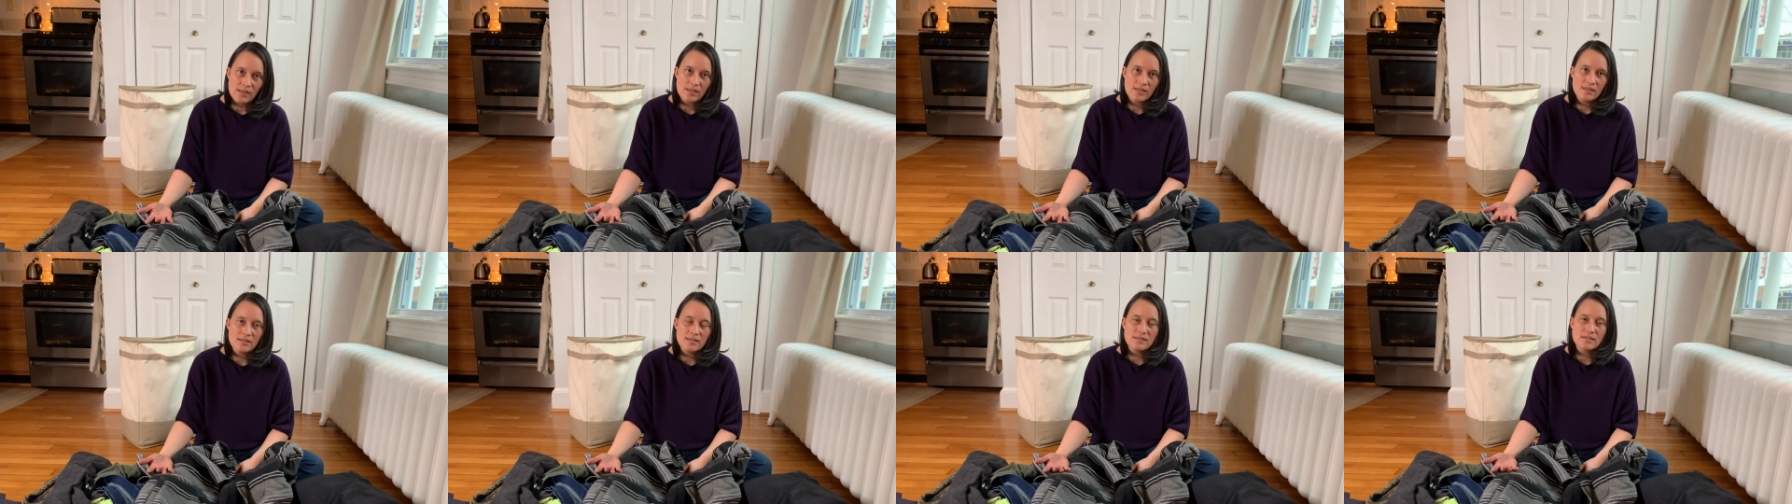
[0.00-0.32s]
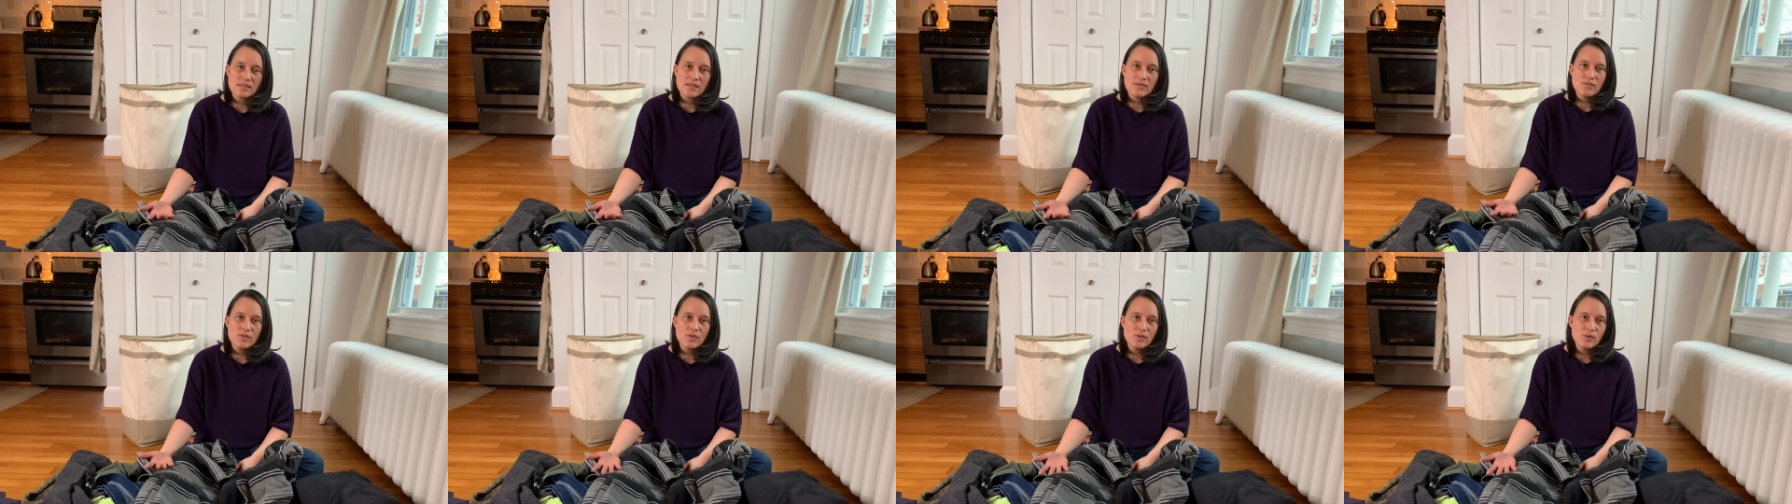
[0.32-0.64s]
because
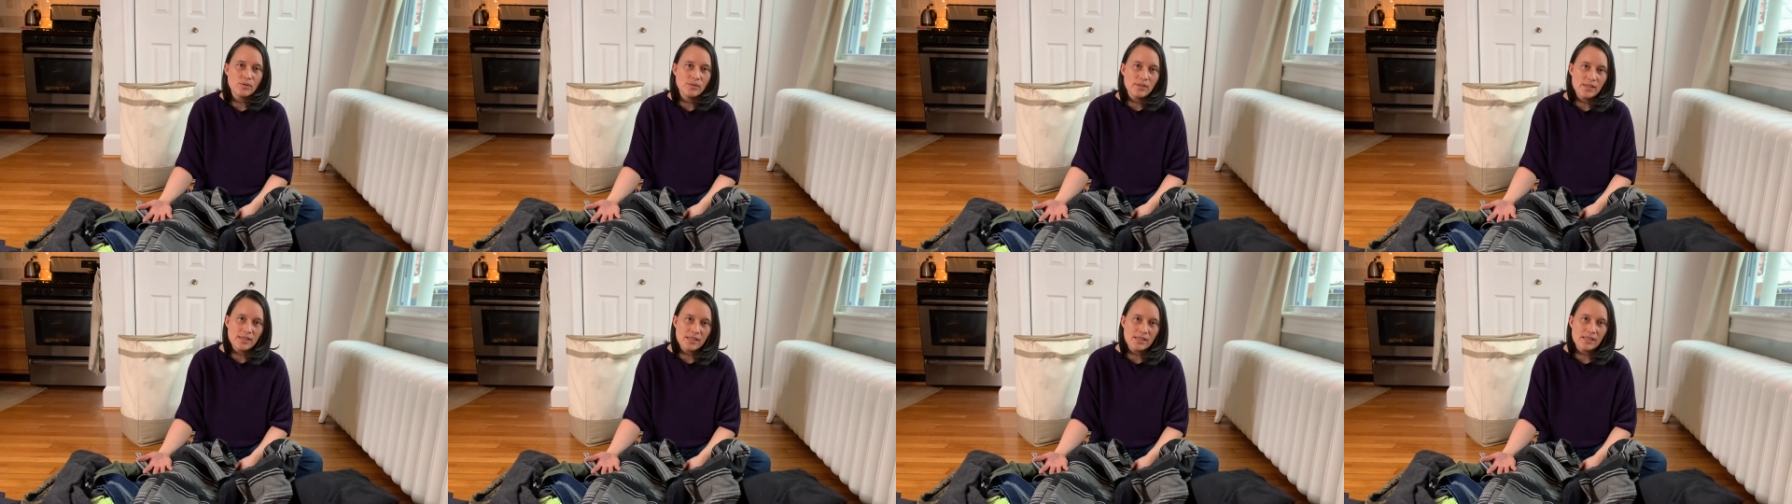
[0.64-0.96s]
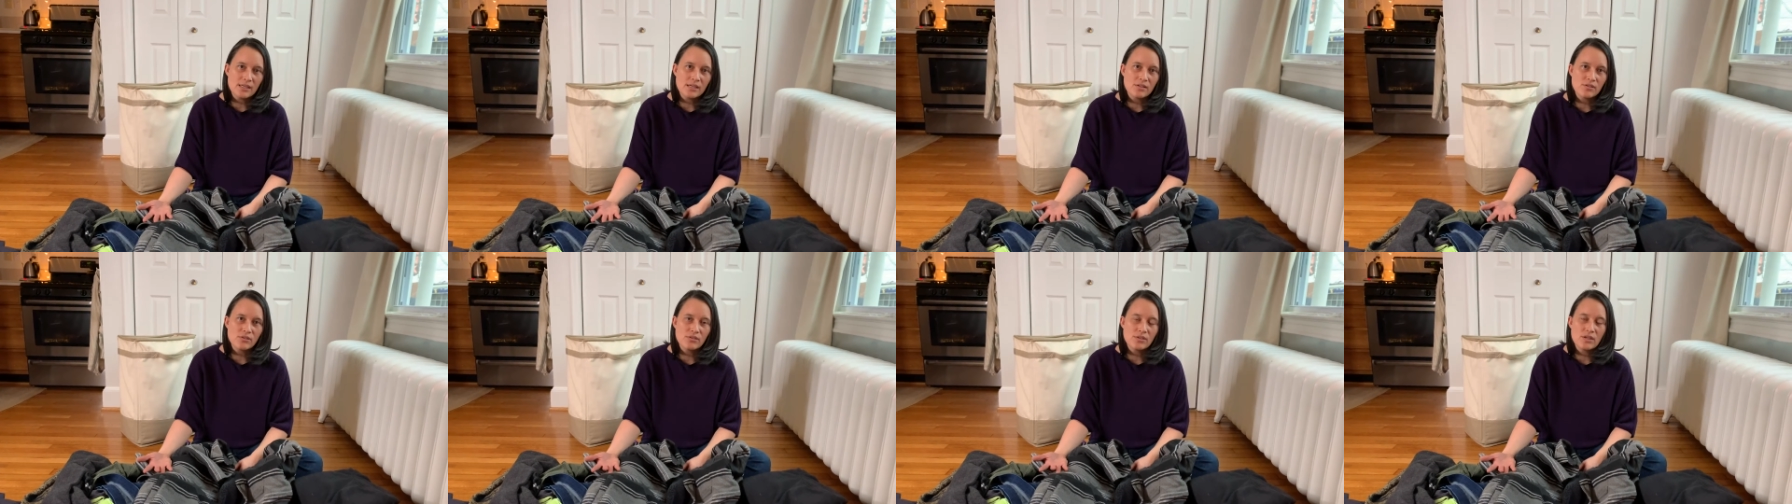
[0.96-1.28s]
if you don't like
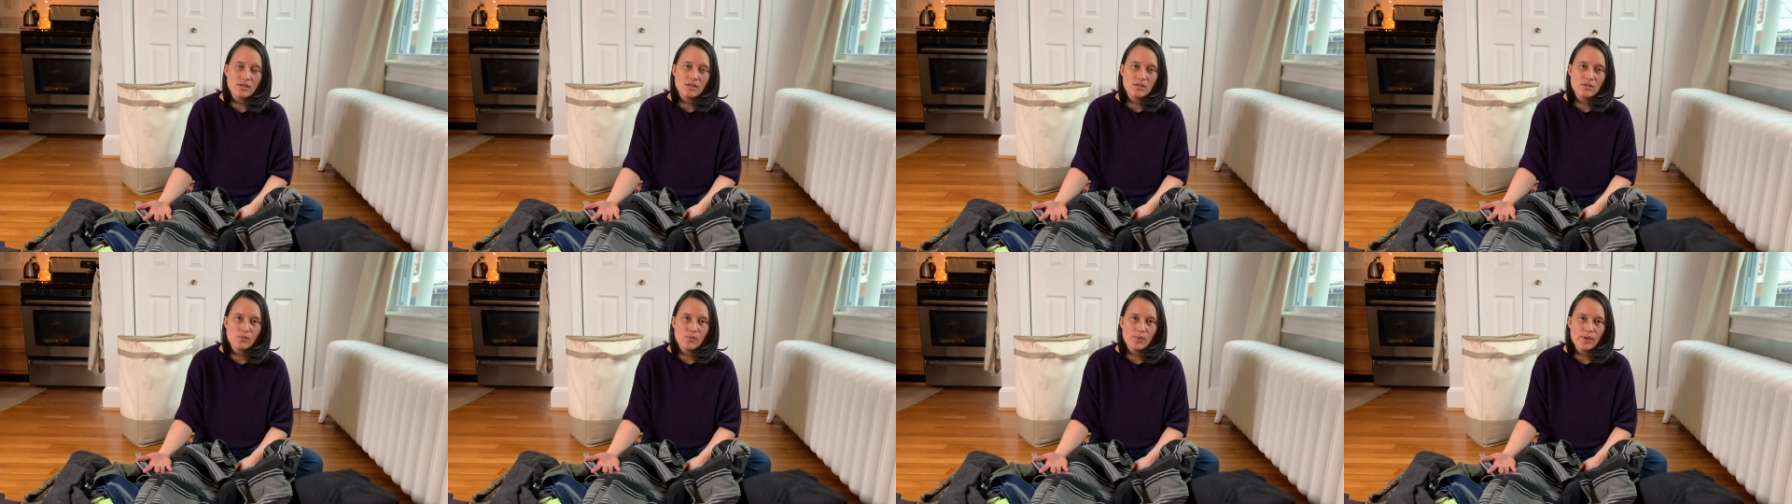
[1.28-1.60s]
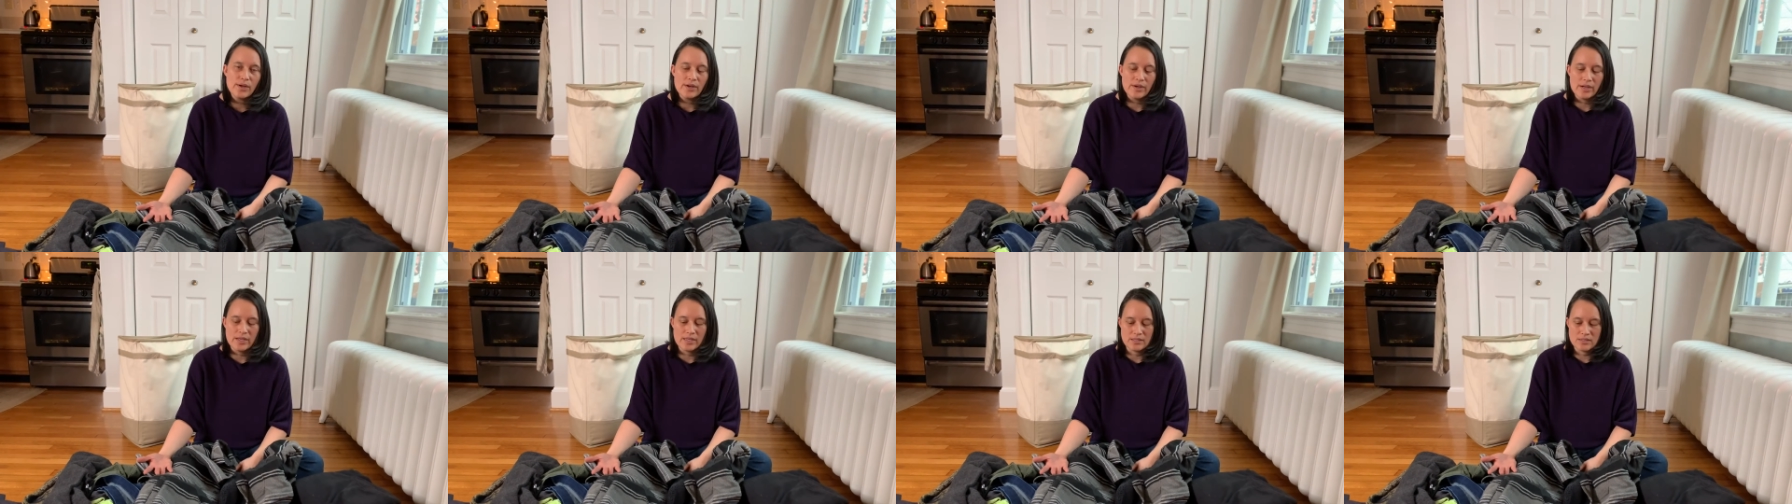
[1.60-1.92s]
it, you're not going to
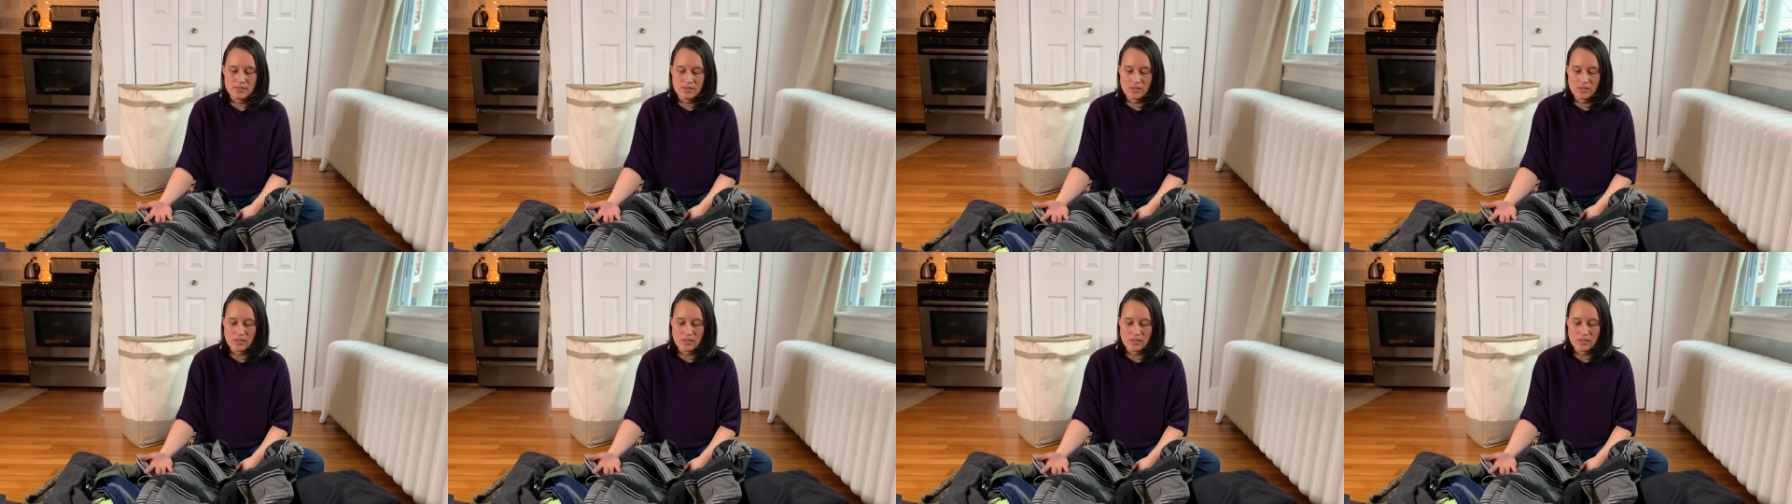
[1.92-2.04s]
wear it.